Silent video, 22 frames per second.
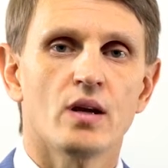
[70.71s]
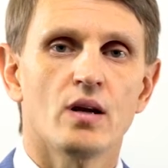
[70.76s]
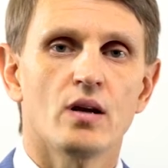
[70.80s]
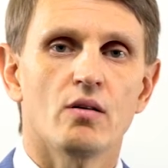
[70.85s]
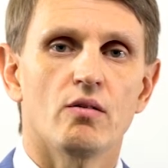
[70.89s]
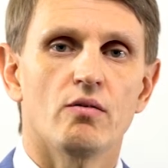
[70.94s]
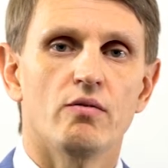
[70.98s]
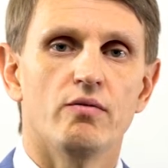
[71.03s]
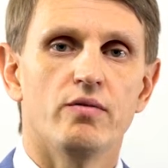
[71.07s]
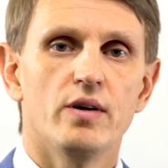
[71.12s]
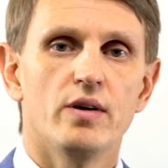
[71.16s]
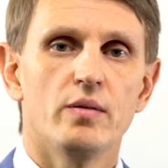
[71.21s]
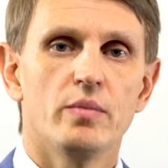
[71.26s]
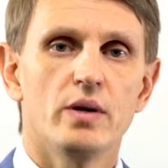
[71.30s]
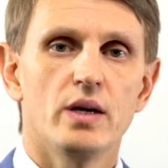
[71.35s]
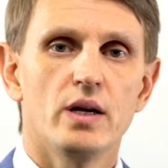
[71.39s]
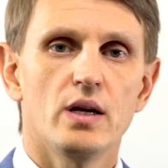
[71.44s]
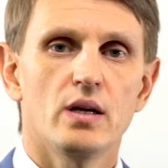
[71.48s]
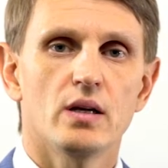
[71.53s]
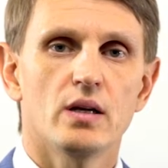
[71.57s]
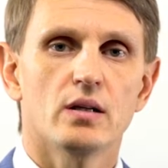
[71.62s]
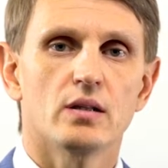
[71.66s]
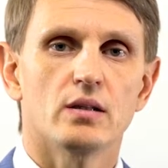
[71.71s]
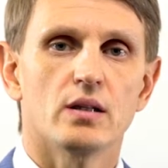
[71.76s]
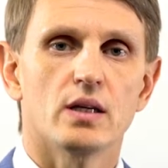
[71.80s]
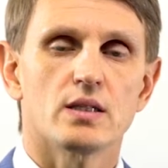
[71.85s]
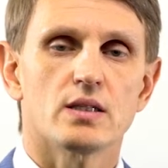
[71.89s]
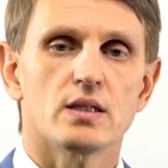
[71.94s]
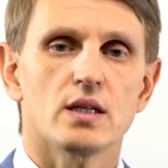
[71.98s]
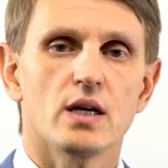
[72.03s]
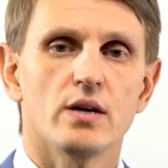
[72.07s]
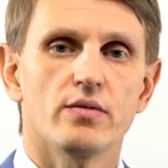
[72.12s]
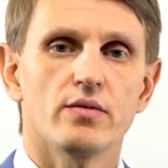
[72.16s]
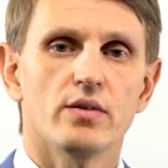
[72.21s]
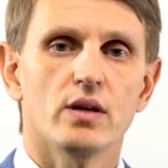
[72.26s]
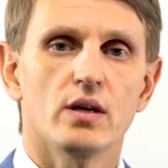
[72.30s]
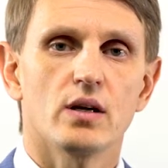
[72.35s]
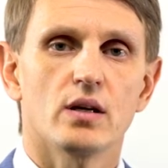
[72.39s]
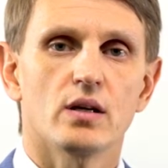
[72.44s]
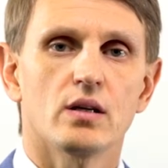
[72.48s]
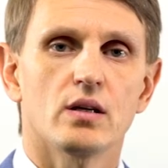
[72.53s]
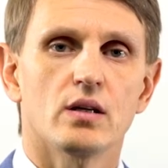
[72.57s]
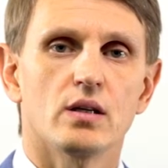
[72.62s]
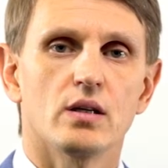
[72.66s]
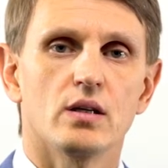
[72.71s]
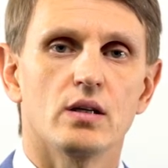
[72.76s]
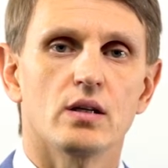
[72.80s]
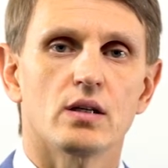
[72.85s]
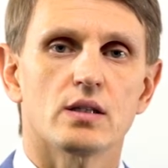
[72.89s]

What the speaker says: get everything delivered on time,